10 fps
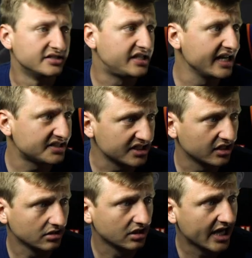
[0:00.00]

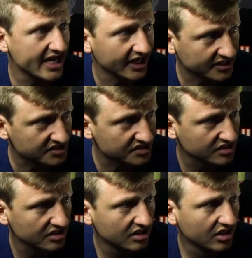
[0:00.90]
decent
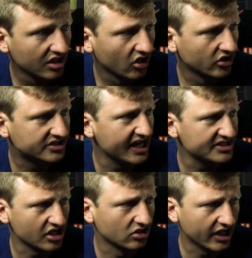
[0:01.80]
links.
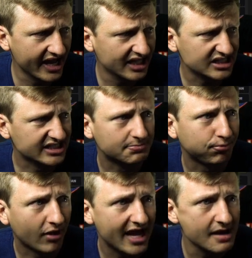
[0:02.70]
Decent links. It's
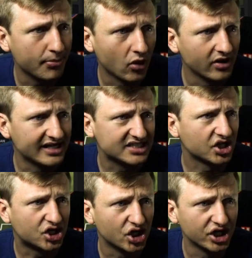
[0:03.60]
playable. It's
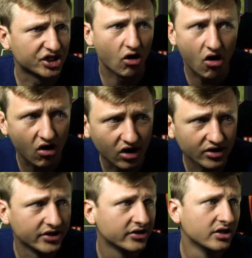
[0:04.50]
a good
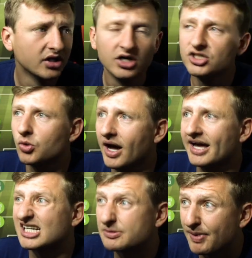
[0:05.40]
card. Do
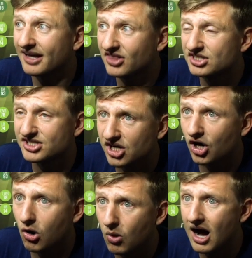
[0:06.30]
I expect this to
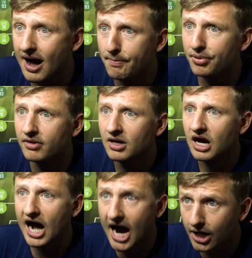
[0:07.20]
go up?
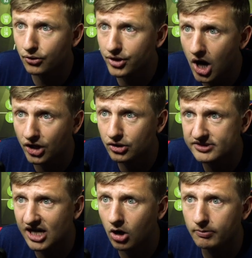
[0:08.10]
I don't know.
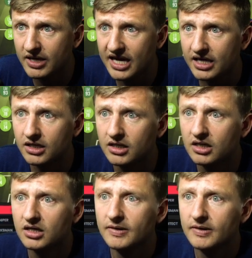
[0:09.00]
You tell me.